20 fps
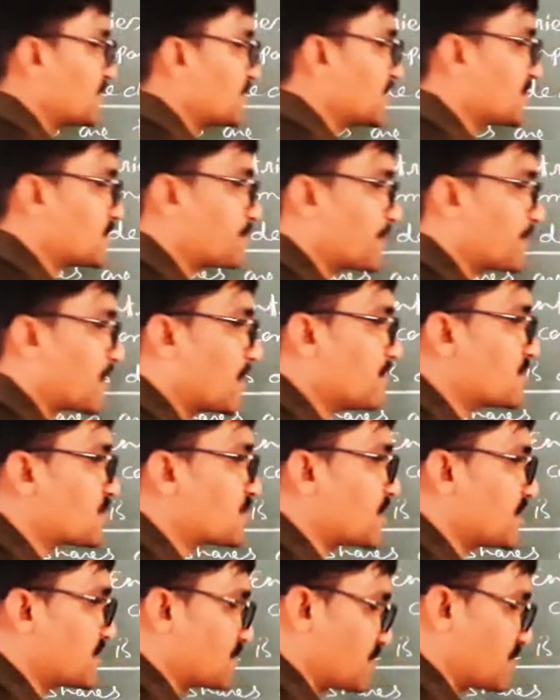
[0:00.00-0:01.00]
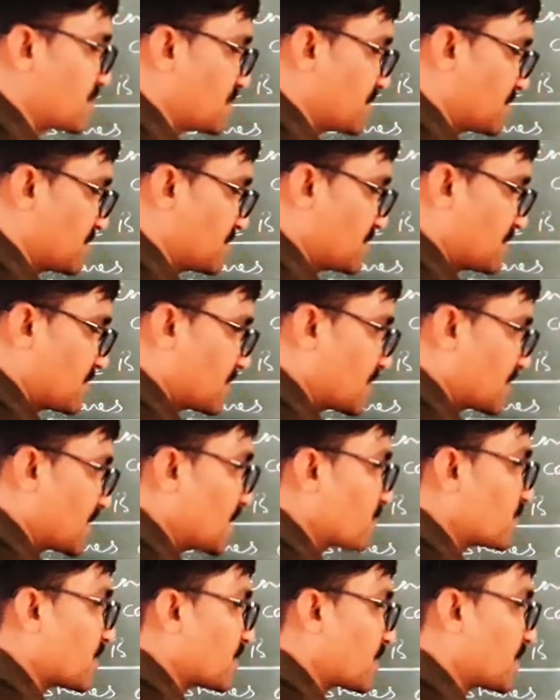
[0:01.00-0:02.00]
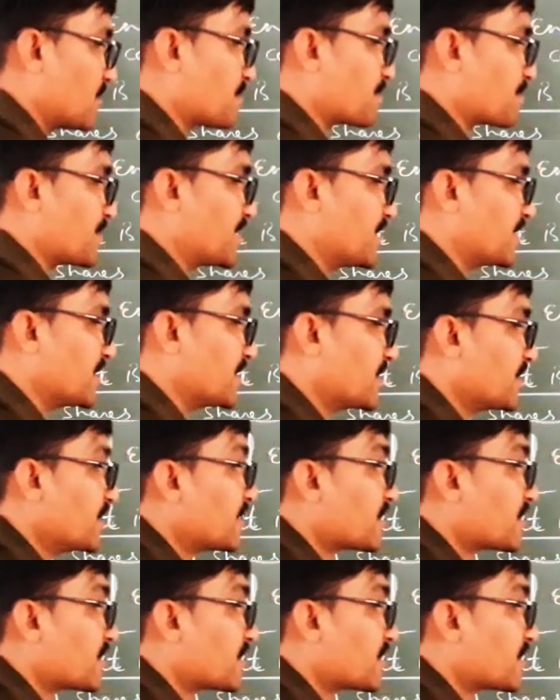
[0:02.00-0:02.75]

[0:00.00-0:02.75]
is become changed. If the company